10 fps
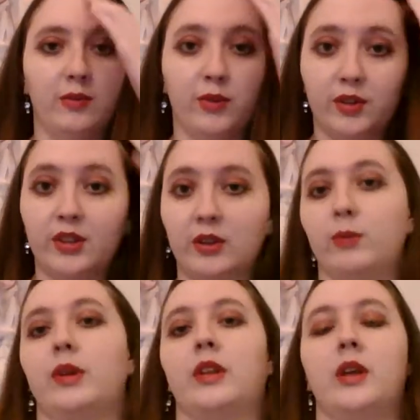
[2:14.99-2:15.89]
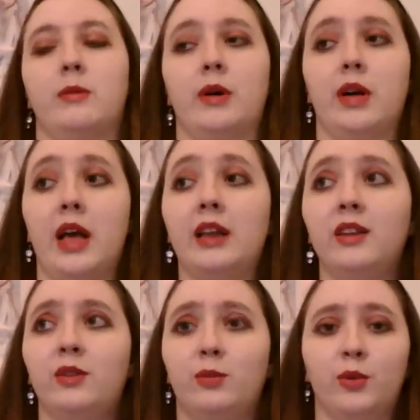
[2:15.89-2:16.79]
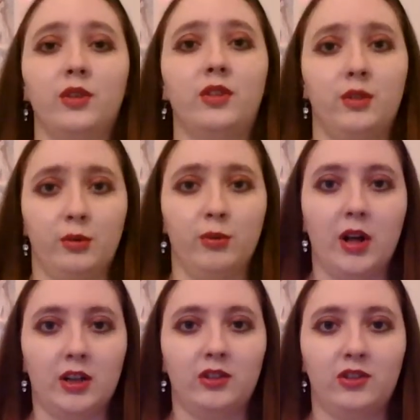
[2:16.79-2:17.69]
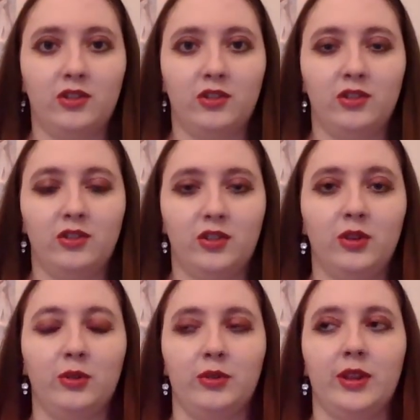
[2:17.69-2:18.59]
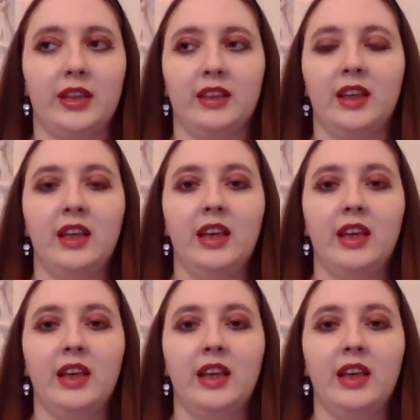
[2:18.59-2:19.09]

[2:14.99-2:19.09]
for this one to come out and it's worth the watch too like